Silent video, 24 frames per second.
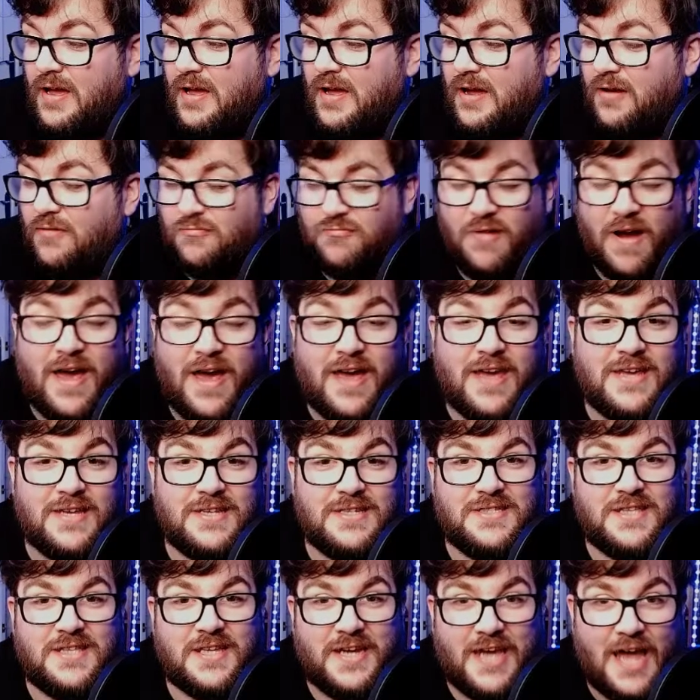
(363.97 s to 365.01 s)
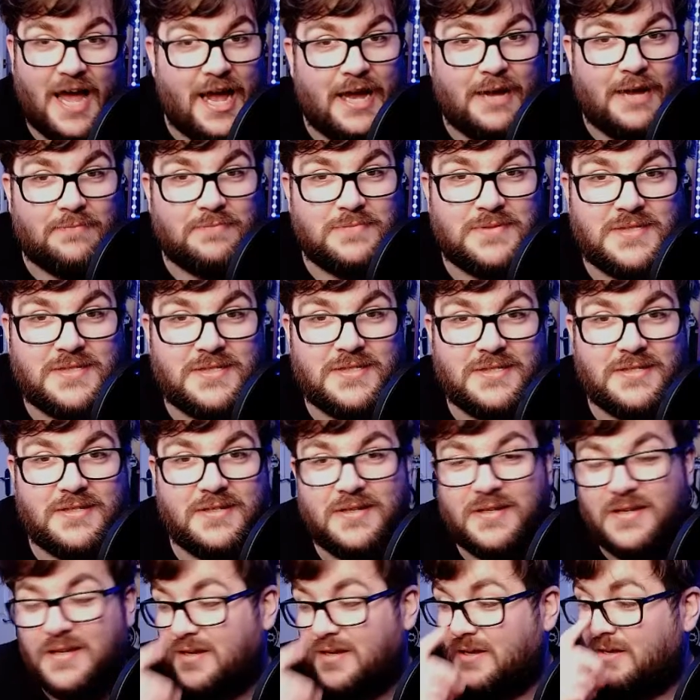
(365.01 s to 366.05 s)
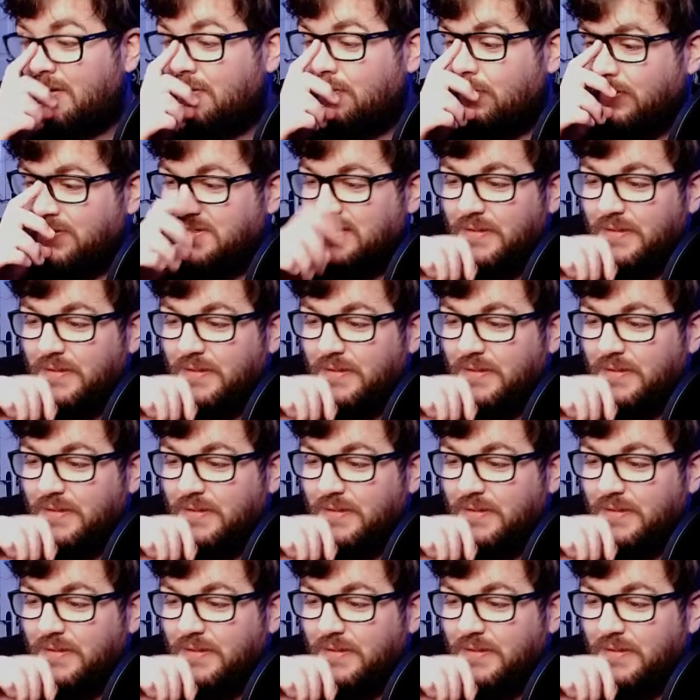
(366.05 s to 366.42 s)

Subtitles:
erase the gaps with